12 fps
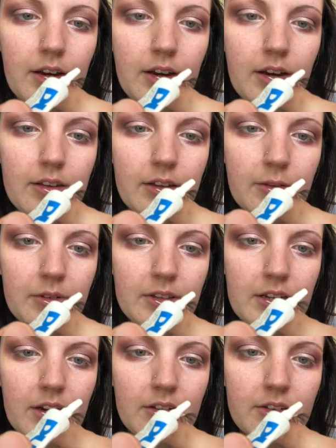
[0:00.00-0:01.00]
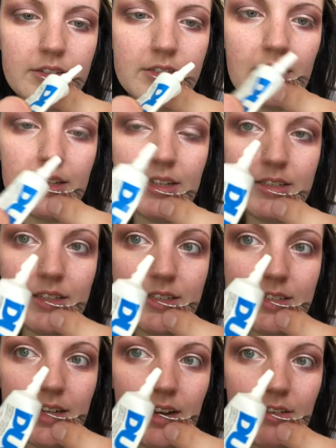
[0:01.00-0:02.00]
And then with the other side that
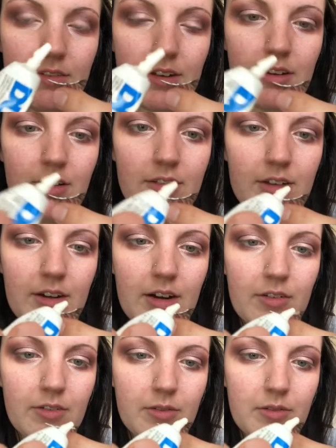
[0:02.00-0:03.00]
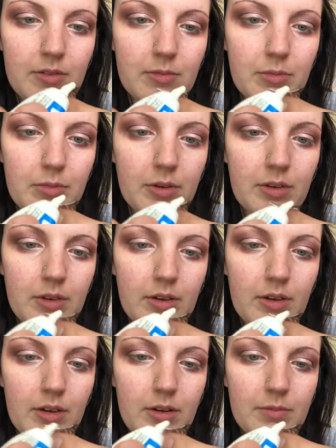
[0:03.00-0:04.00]
doesn't have it on there, I
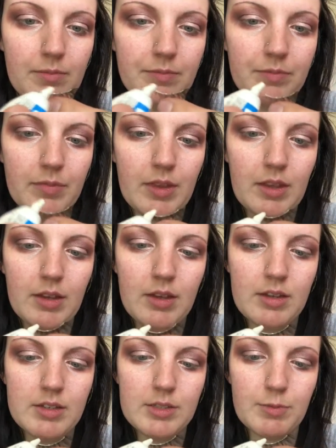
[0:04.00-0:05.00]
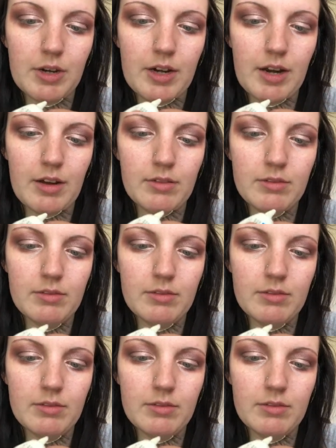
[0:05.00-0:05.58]
spread it out.